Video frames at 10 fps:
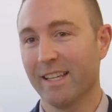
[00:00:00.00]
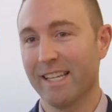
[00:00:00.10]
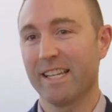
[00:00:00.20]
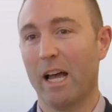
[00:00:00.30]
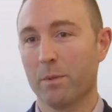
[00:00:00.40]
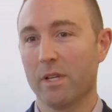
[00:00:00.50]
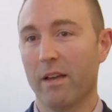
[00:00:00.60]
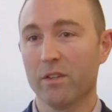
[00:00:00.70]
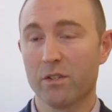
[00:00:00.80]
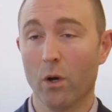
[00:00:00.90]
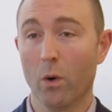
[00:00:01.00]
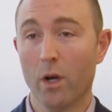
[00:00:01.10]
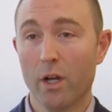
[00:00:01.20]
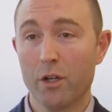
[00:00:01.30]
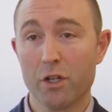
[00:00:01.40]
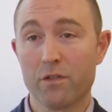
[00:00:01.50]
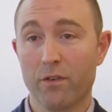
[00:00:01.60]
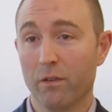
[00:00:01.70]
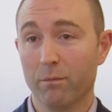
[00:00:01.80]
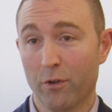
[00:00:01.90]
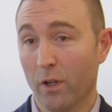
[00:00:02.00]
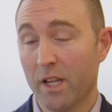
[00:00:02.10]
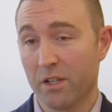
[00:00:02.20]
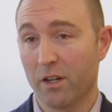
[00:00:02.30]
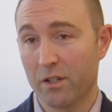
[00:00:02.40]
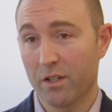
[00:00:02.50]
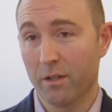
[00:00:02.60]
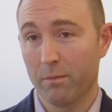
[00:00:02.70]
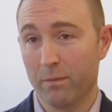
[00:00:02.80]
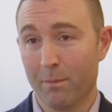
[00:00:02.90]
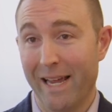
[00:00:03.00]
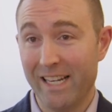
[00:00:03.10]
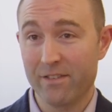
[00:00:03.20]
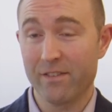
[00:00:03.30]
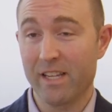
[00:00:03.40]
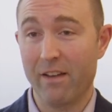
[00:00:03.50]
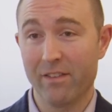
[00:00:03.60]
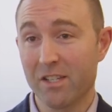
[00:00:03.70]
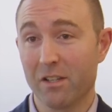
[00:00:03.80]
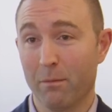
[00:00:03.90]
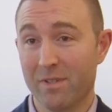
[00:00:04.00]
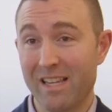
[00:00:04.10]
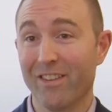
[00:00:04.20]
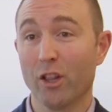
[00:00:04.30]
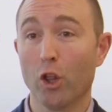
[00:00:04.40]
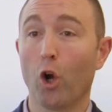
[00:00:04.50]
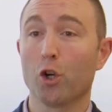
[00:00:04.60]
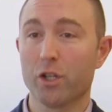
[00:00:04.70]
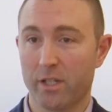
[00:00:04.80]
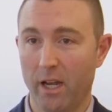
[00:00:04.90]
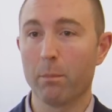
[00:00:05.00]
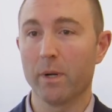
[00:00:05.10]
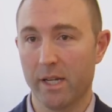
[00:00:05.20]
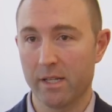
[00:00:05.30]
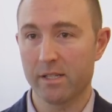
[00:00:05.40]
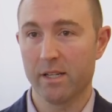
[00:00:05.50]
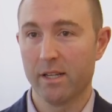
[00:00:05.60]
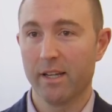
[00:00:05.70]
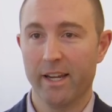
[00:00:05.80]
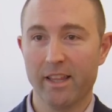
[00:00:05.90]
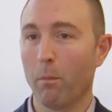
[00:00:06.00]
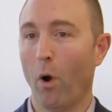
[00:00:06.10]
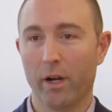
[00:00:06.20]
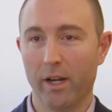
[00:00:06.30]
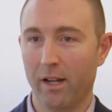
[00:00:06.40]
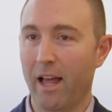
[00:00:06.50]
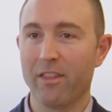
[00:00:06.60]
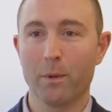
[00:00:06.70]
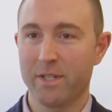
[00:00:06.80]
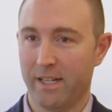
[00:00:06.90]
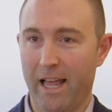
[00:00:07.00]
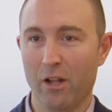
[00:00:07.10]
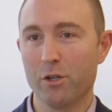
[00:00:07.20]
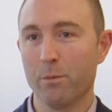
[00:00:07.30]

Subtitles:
top 7. So just for listeners, the Magnificent Seven, these are the 7 largest companies in the market. A lot of them are technology